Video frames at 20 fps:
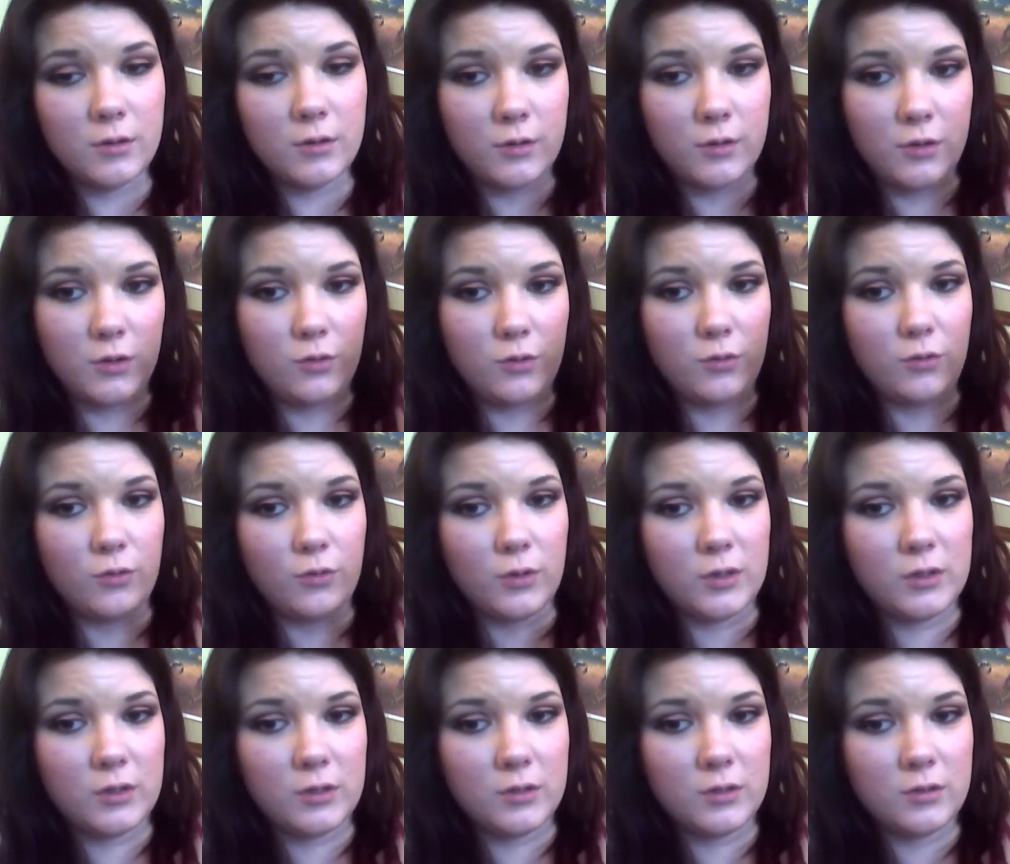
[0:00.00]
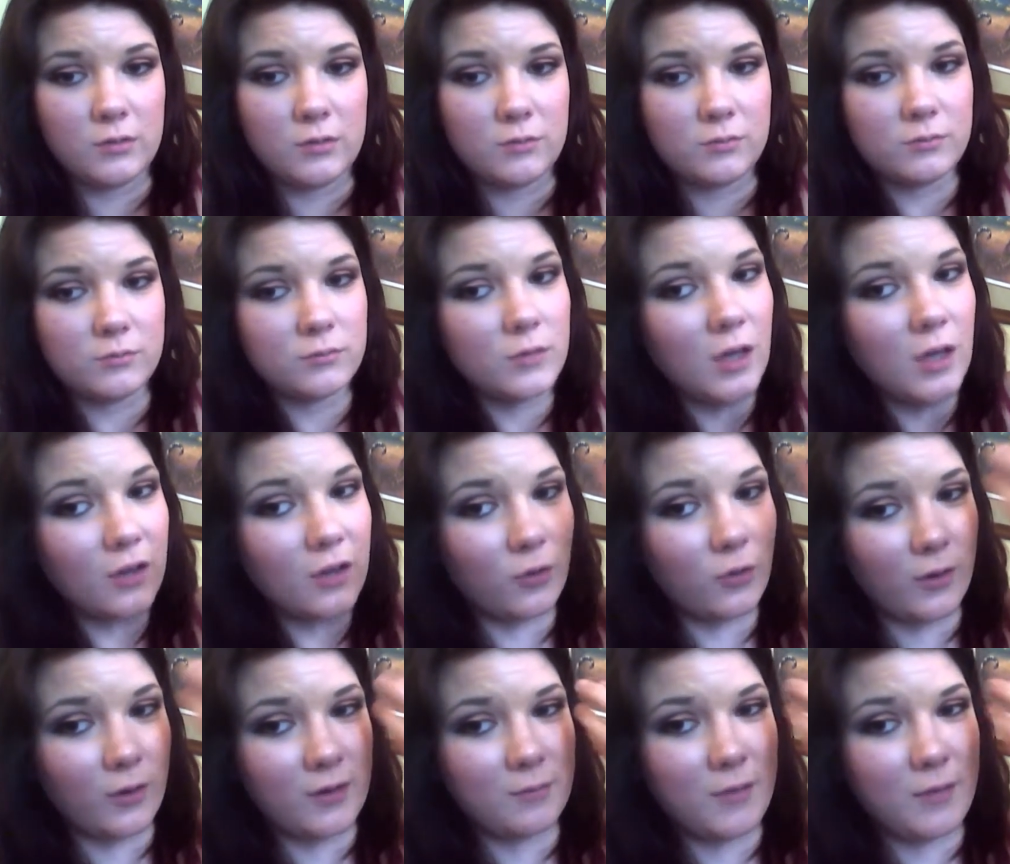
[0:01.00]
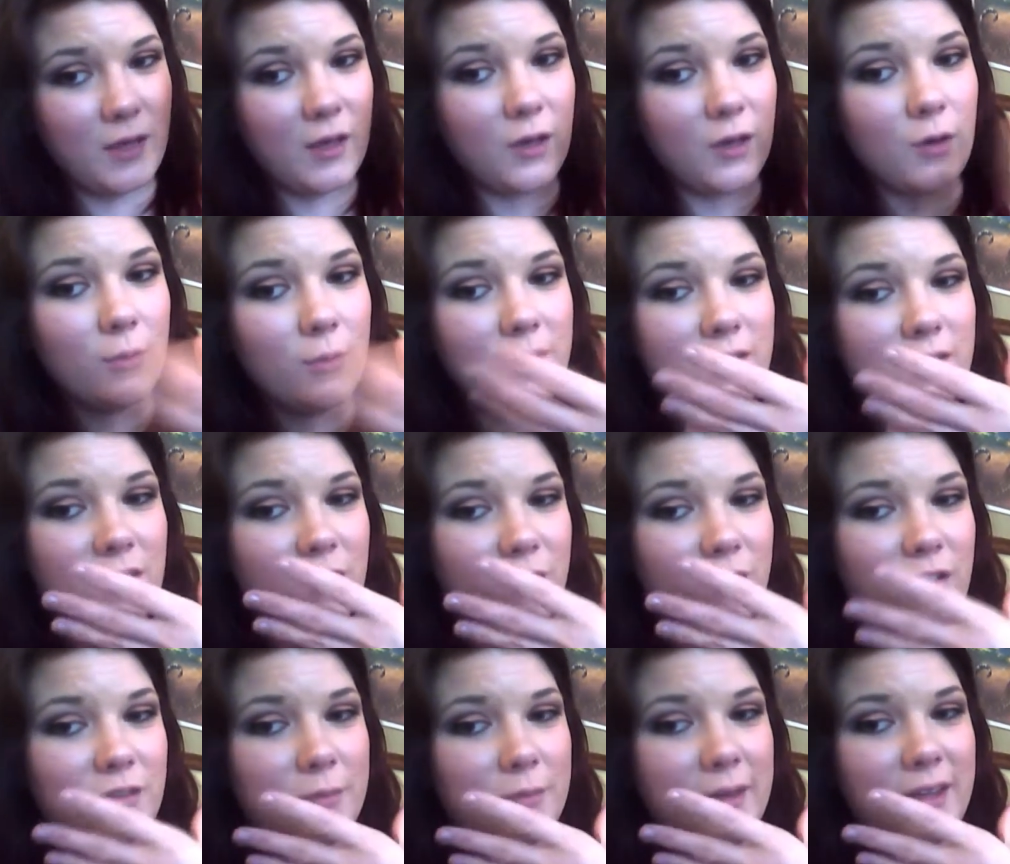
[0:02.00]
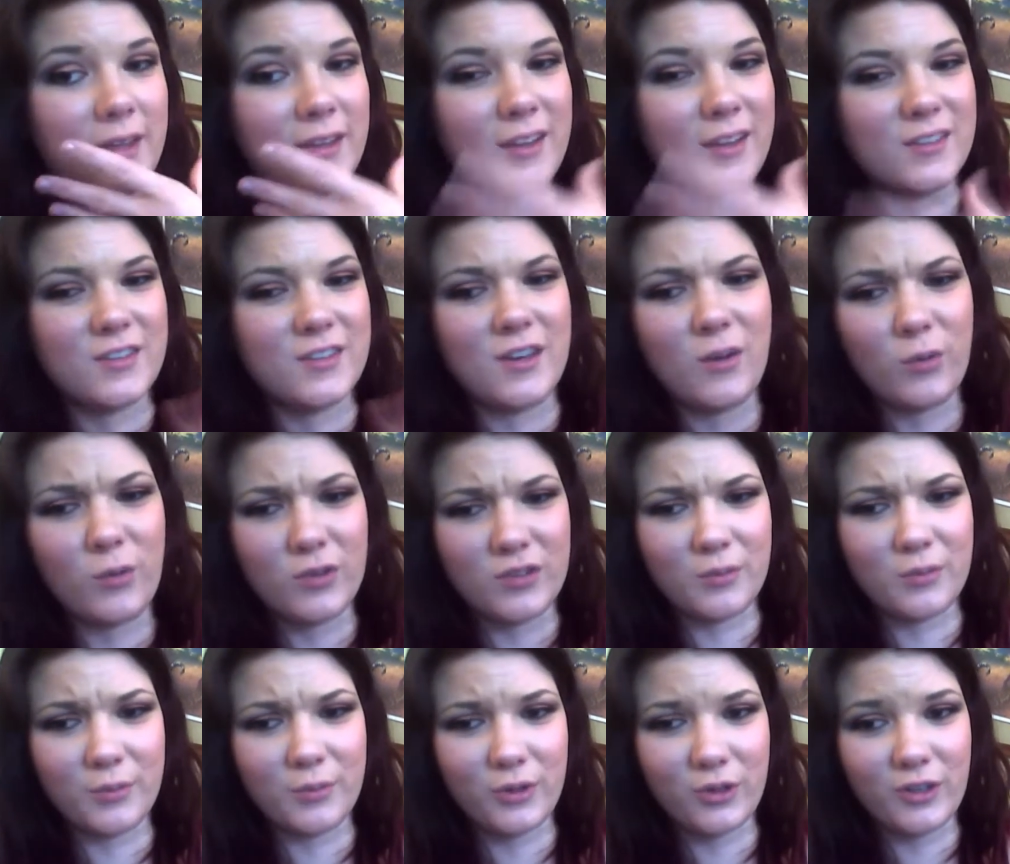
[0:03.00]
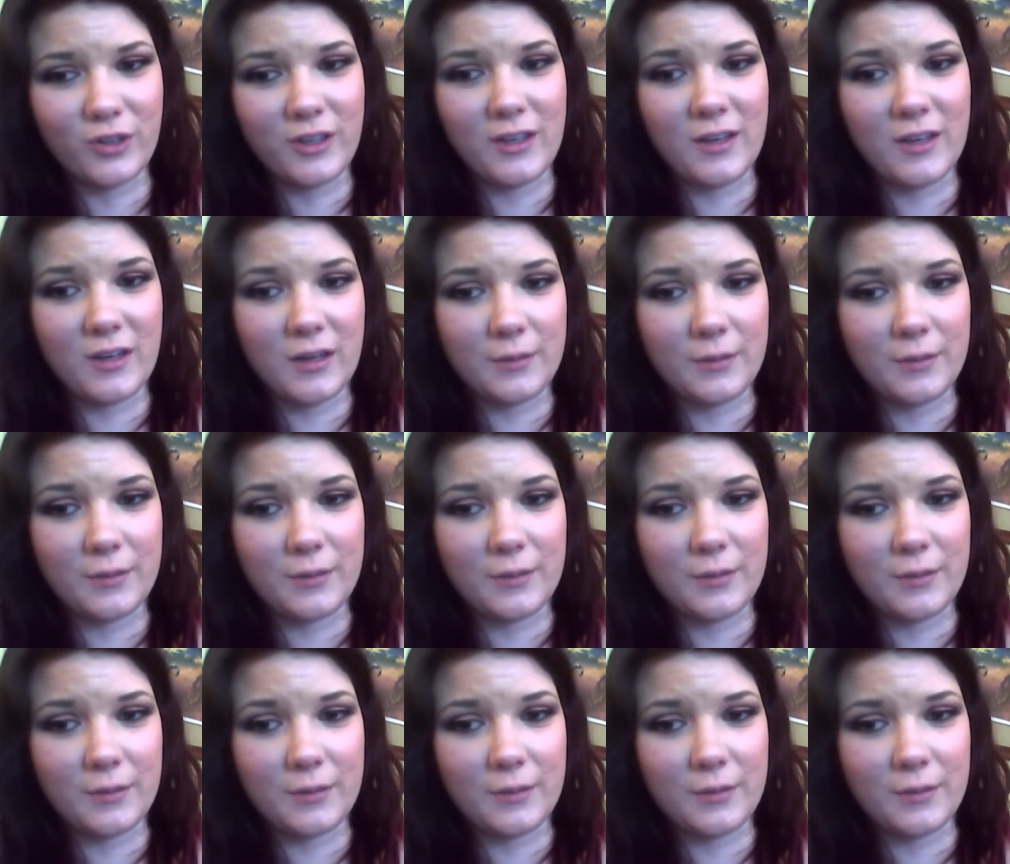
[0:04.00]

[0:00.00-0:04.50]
you contour it, make it go into the face, make it less noticeable, and